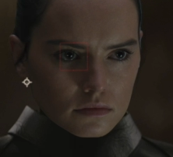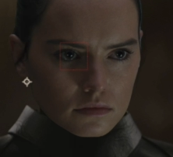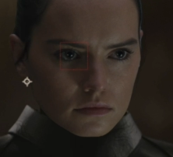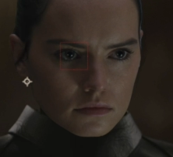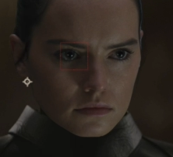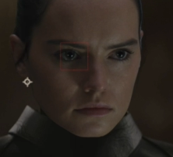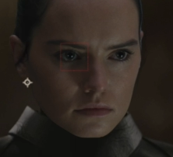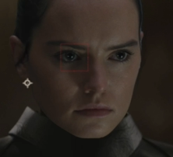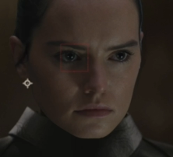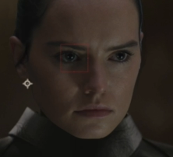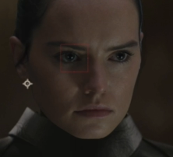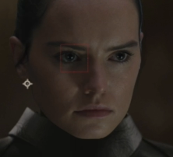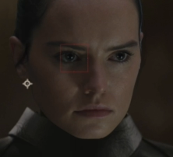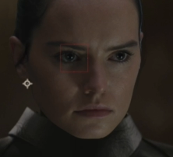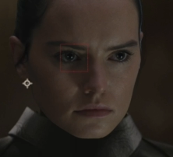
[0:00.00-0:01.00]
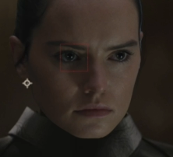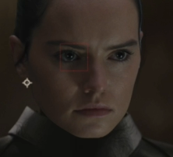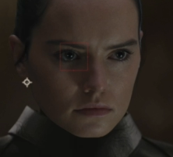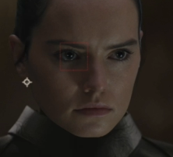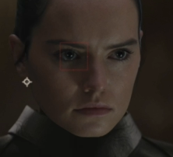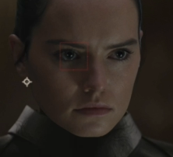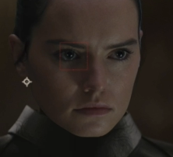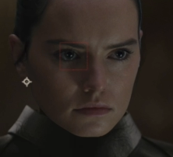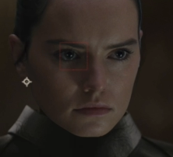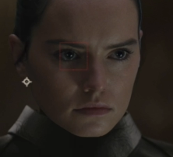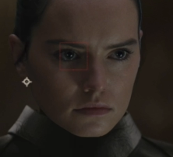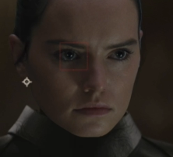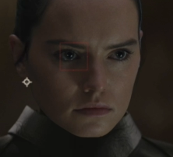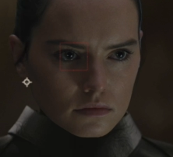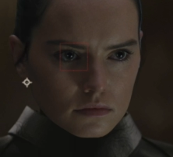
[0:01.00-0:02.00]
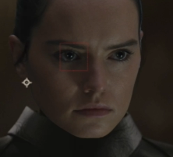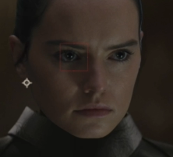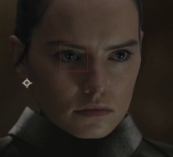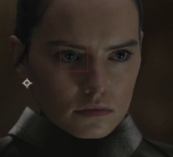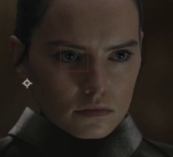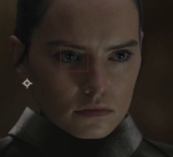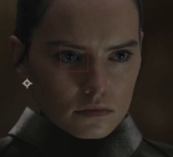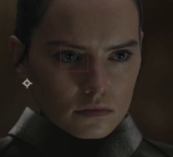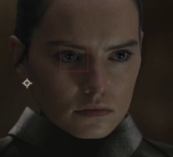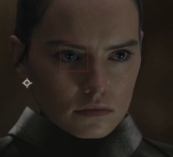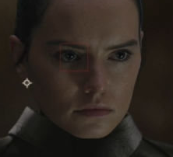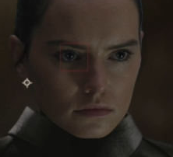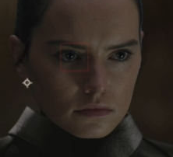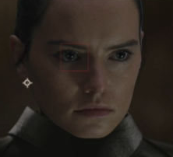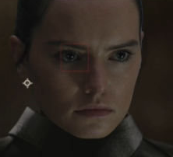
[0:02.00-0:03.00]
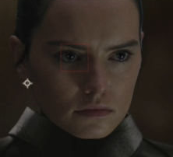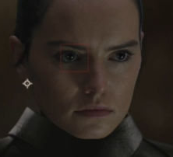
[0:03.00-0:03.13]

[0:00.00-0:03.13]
No one is speaking in this clip.